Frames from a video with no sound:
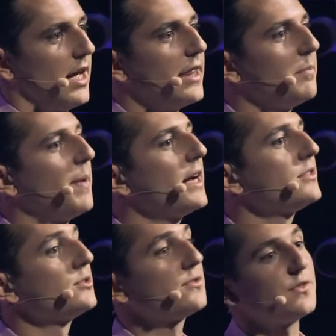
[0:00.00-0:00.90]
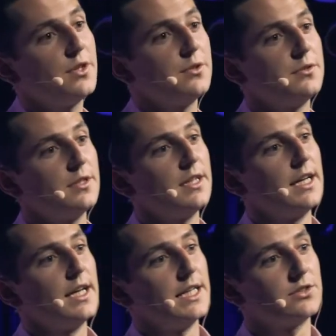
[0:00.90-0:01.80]
And the bad news for you
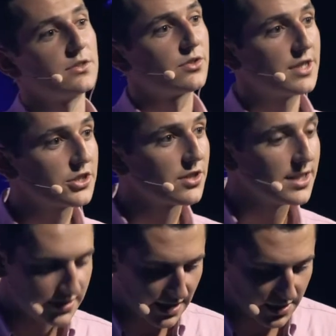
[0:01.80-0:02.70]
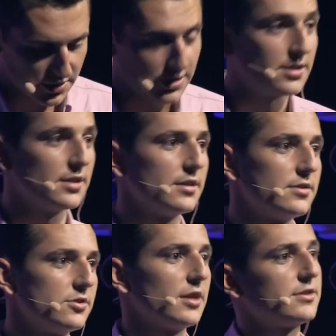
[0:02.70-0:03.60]
is that traditional insulation
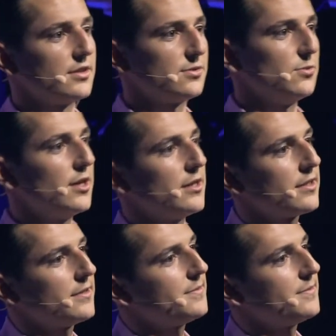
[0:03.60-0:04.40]
just doesn't work.